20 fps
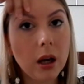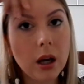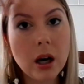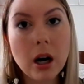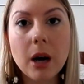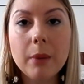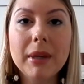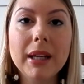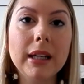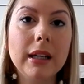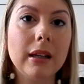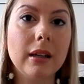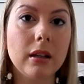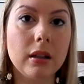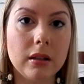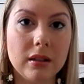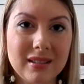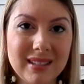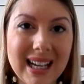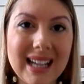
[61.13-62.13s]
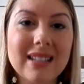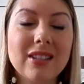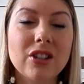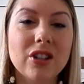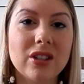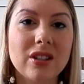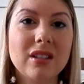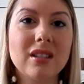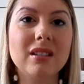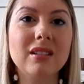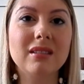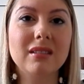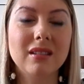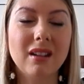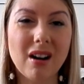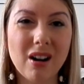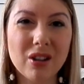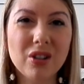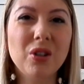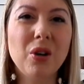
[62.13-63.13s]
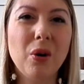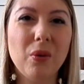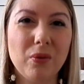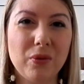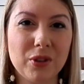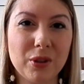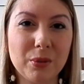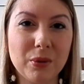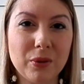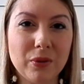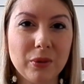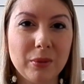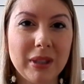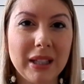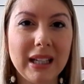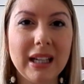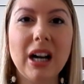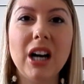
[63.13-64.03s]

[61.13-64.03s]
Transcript: I mean, that's just uncomfortable for me.